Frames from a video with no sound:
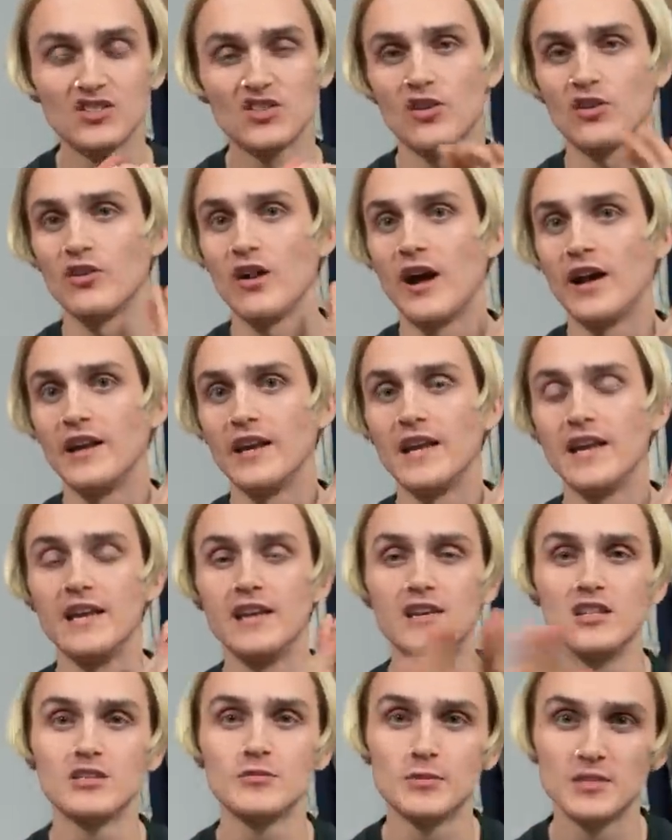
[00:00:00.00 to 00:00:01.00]
They're not in
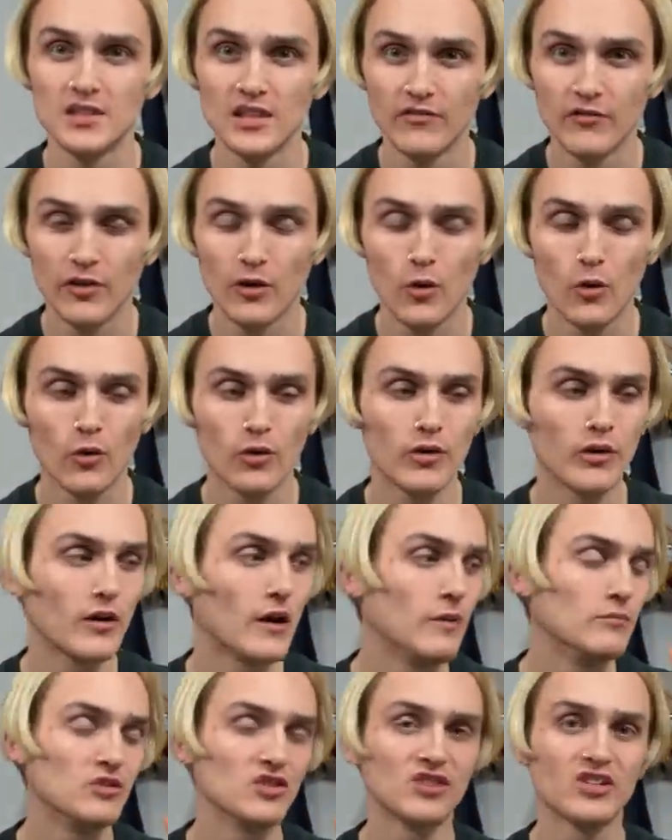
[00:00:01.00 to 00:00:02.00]
any specific order.
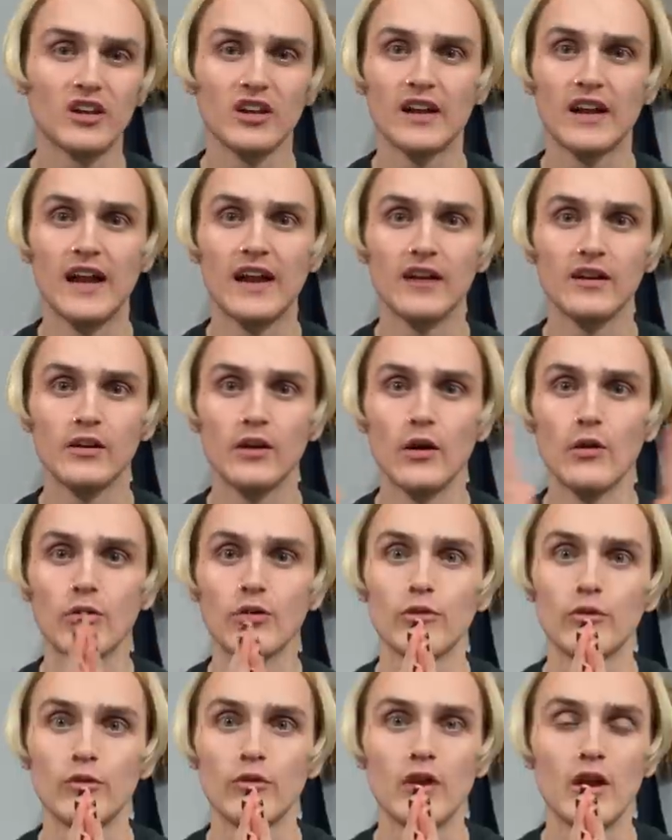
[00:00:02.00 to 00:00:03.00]
I'm just gonna kind of go
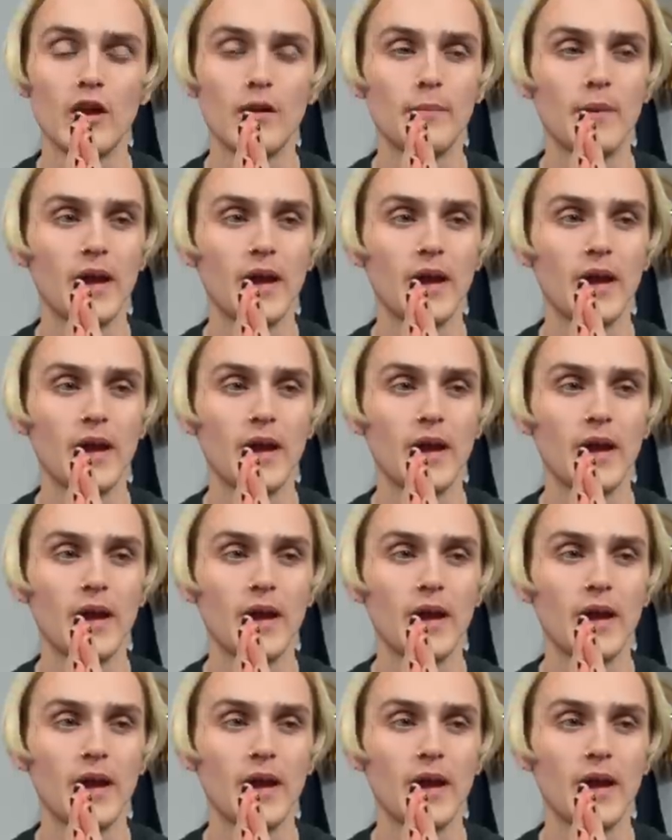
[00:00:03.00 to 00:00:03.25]
through them